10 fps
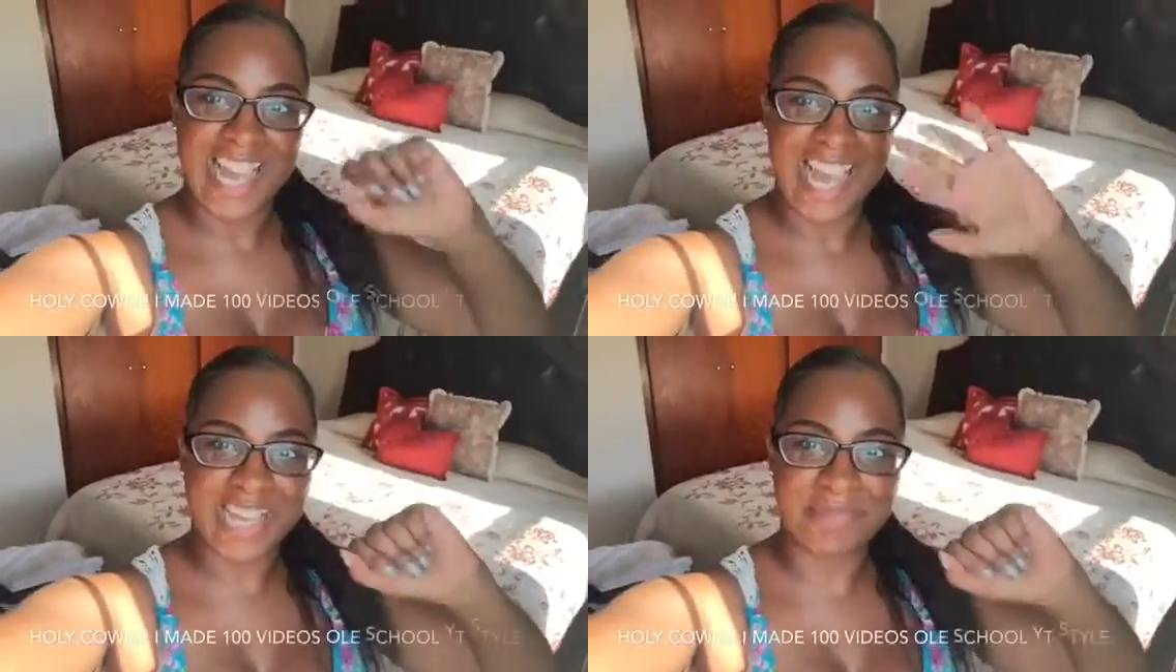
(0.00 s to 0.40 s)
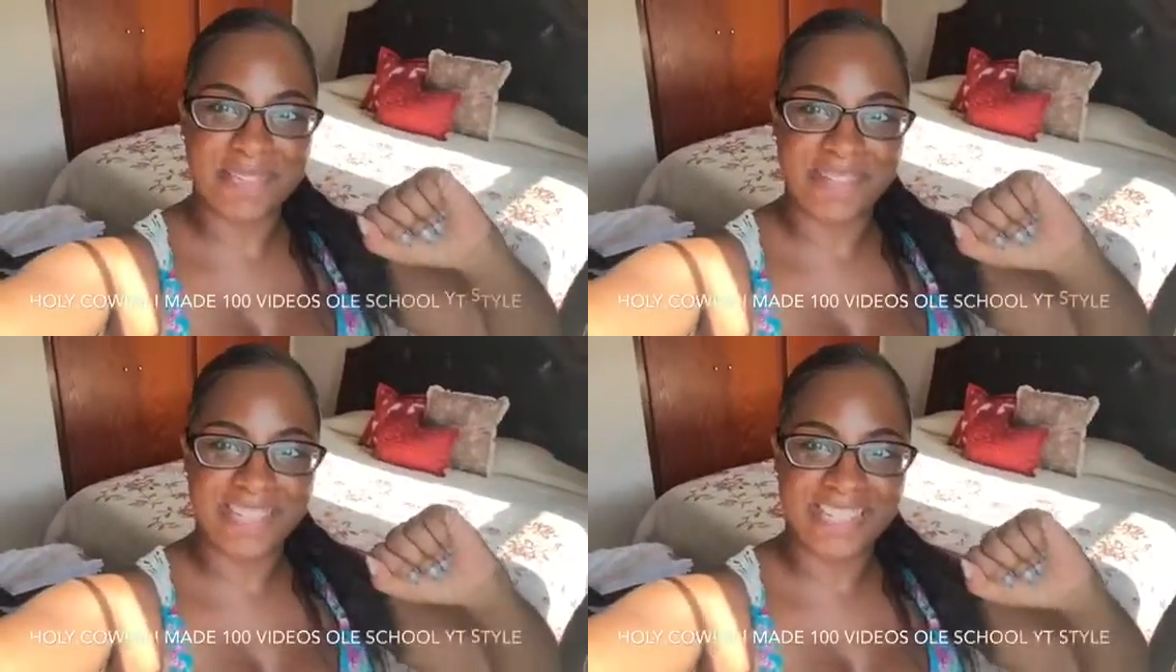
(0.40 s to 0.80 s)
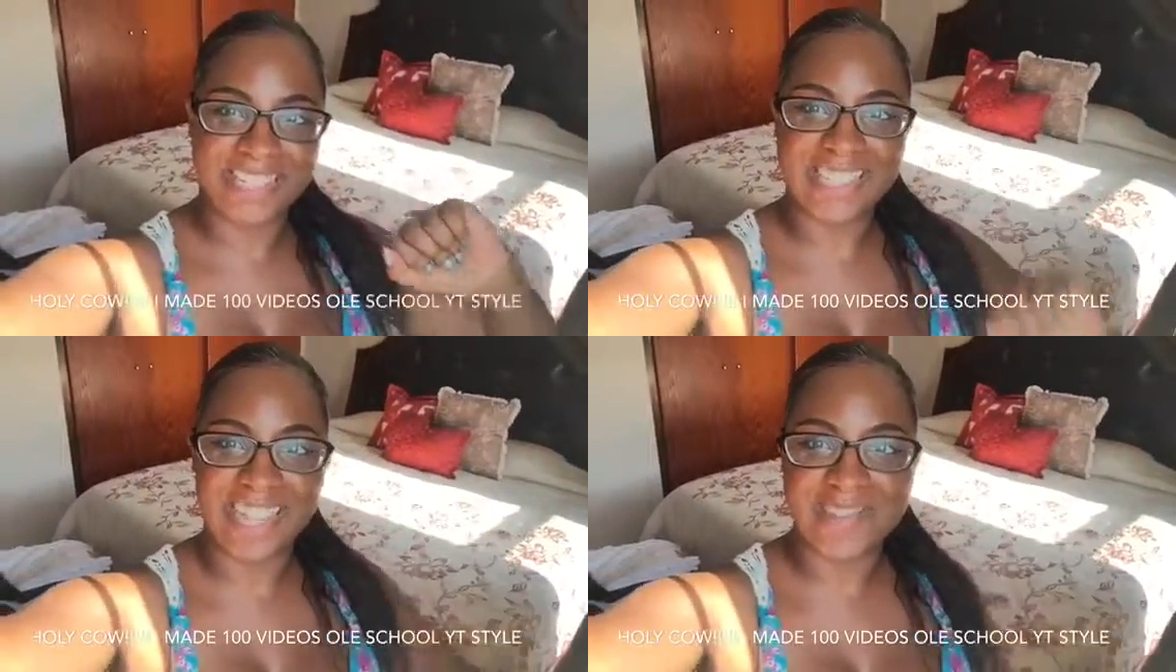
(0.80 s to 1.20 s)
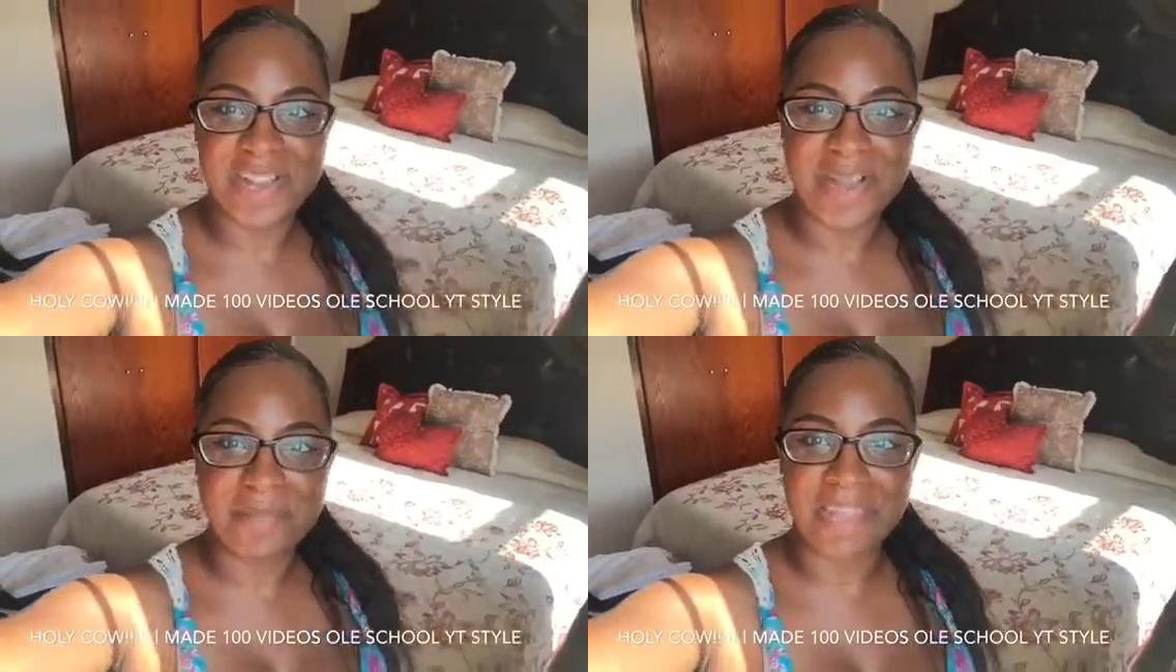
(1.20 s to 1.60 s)
Hi beauties,
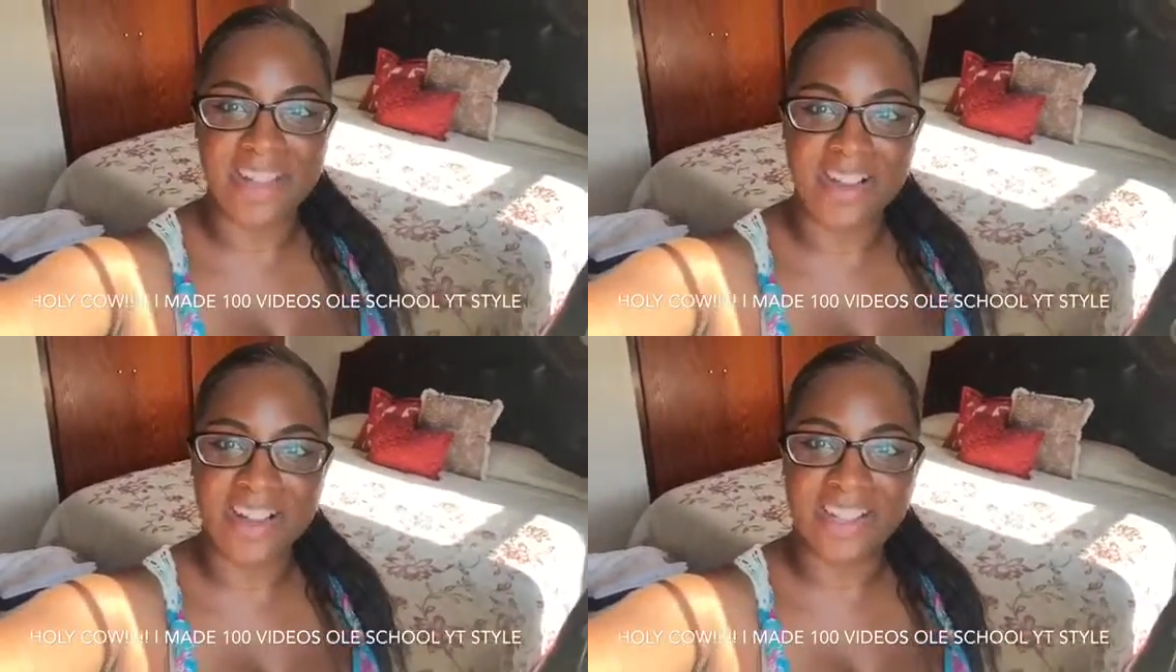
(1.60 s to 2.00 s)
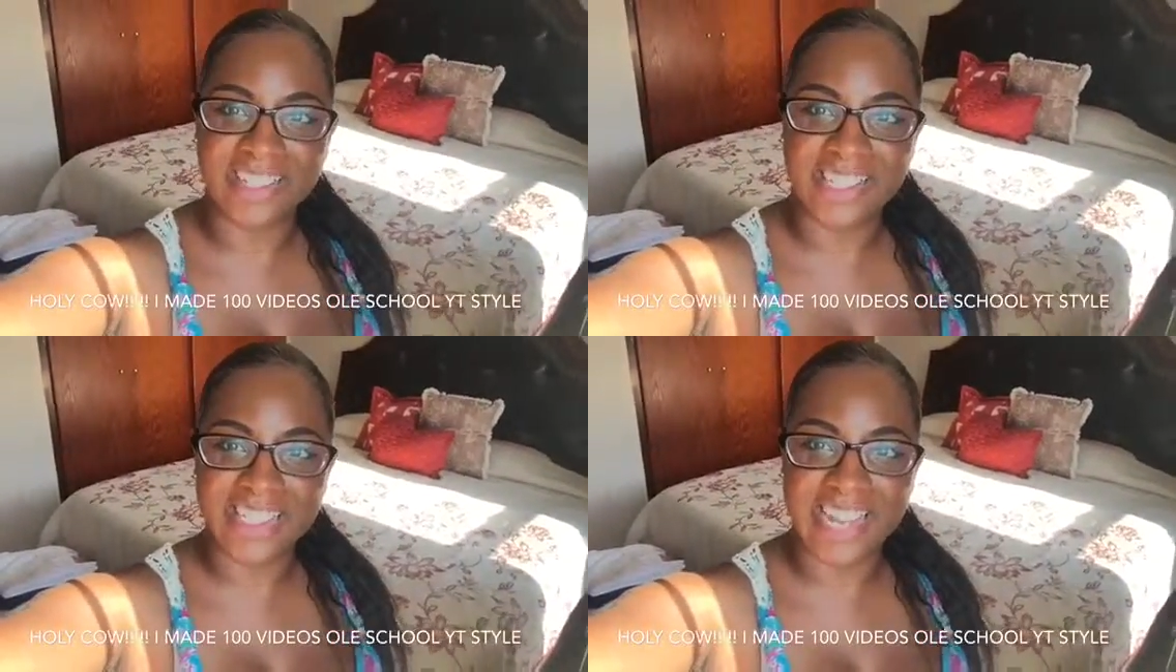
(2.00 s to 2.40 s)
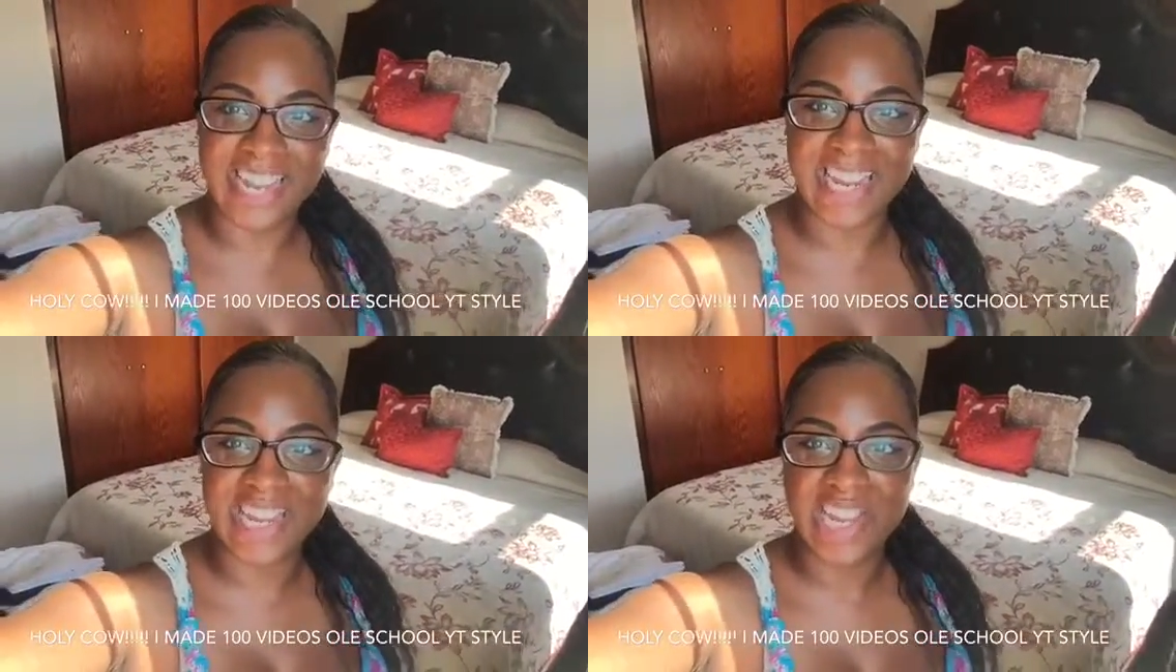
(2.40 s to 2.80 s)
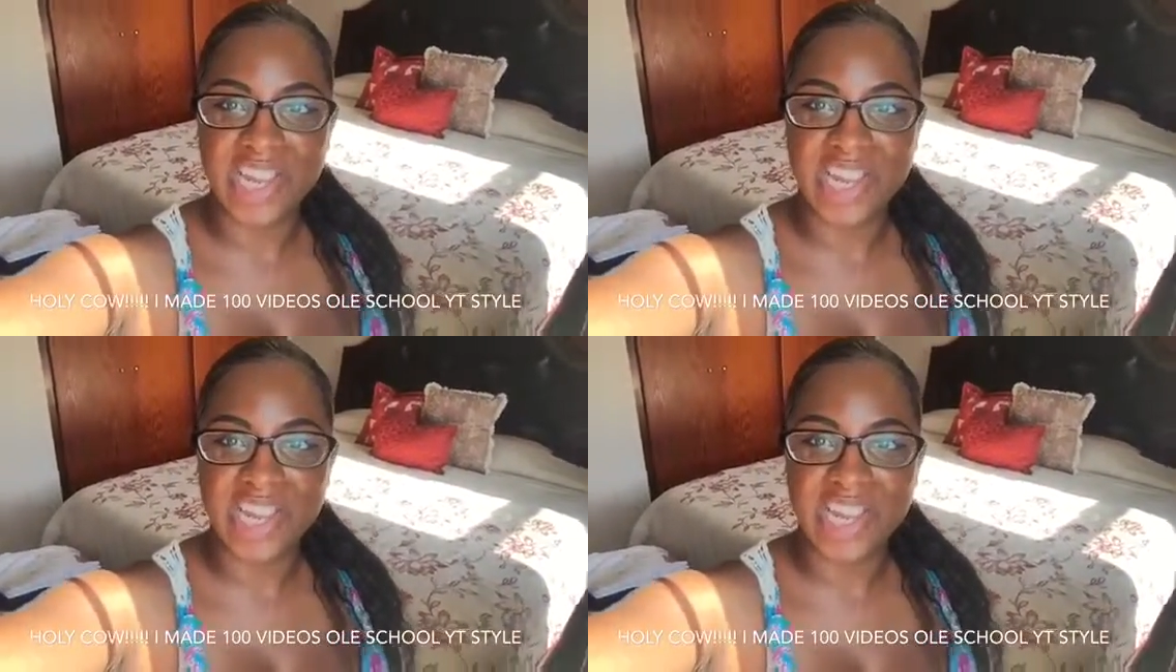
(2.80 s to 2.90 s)
I'm coming on today